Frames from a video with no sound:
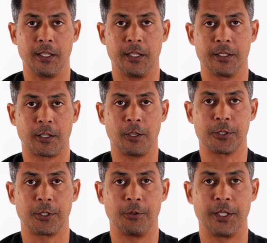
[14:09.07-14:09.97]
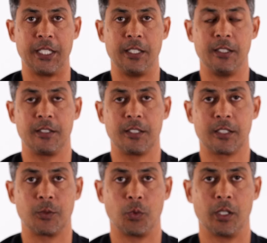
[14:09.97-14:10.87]
it is also the
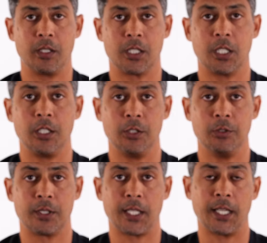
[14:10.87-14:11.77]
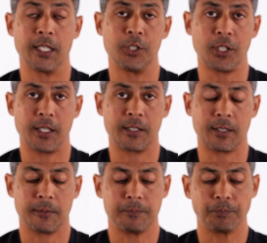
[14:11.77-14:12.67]
easiest one to use and adjust.